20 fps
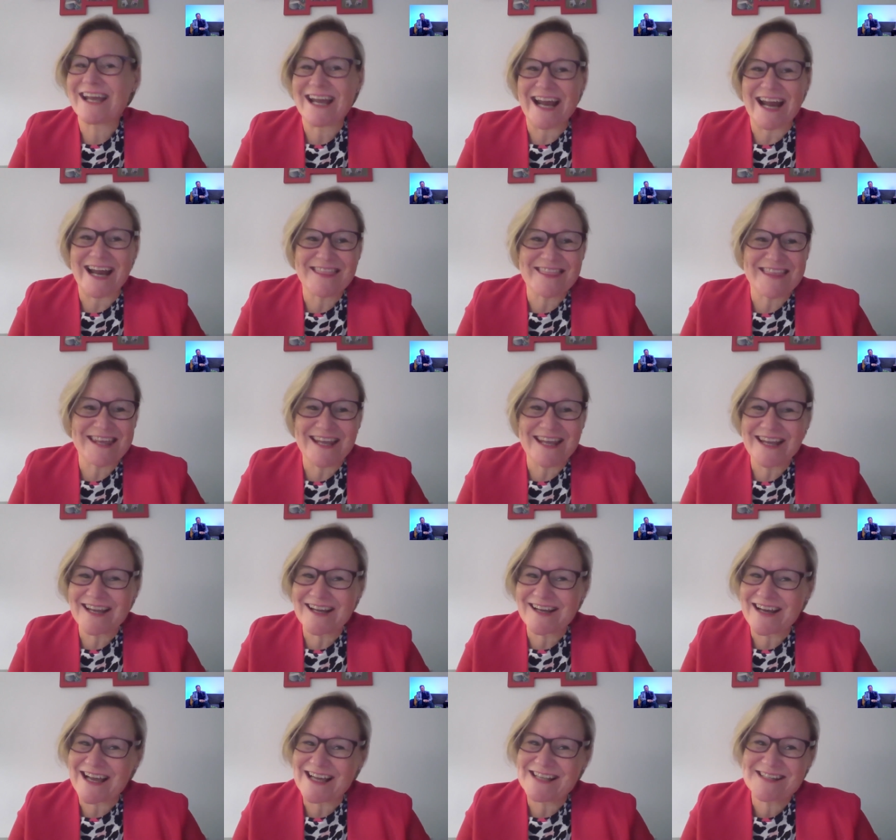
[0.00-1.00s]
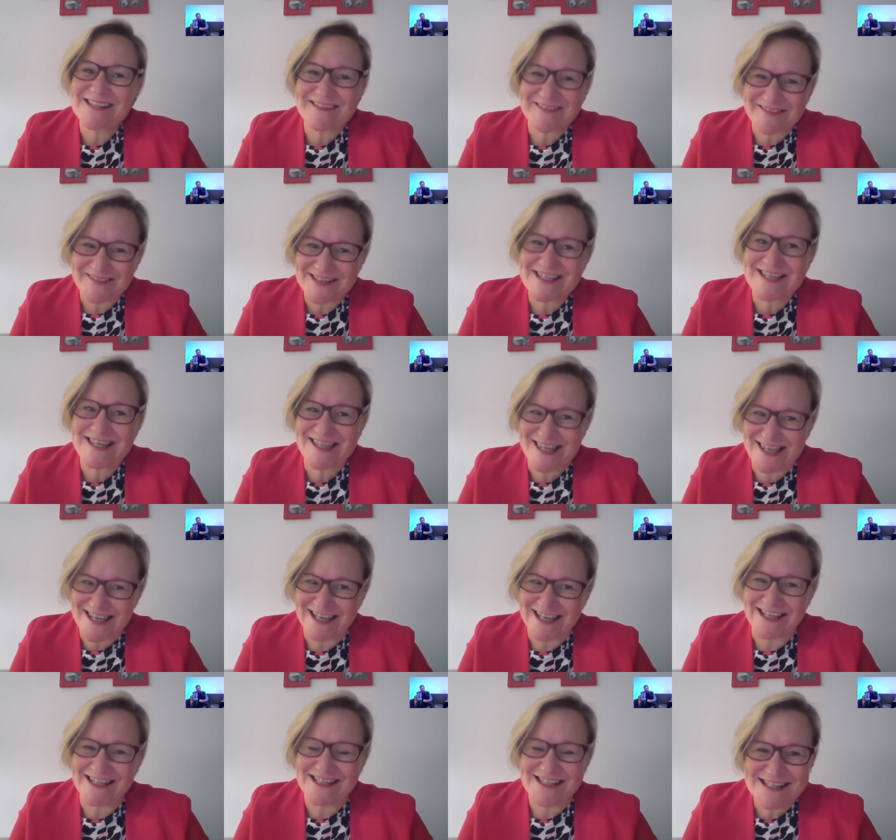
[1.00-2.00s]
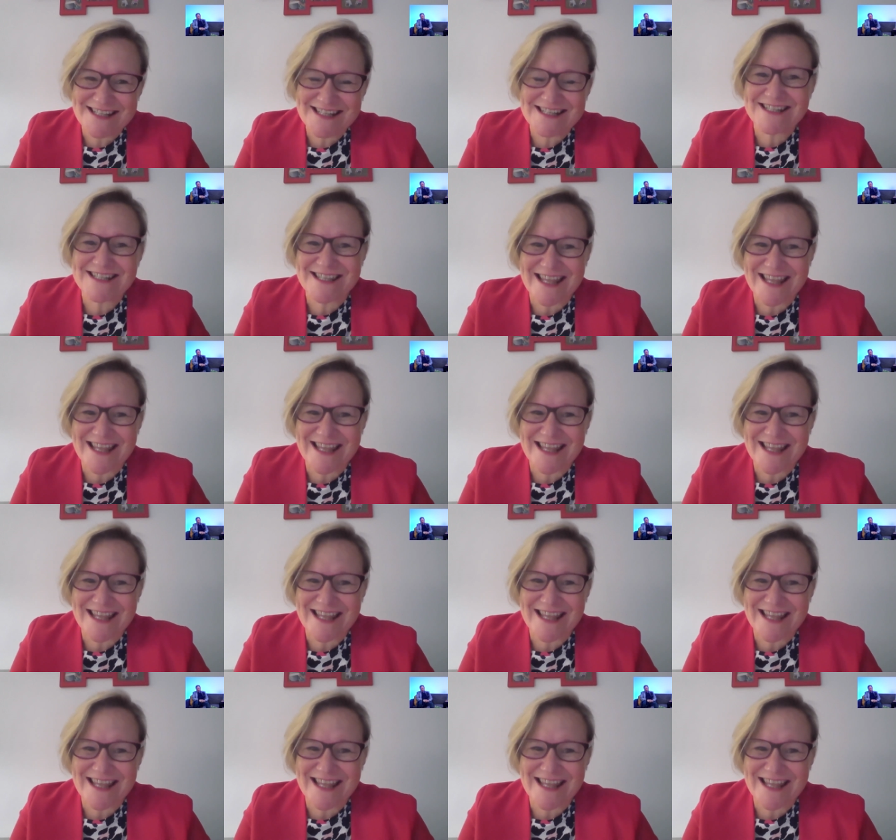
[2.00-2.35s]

I think as Christians,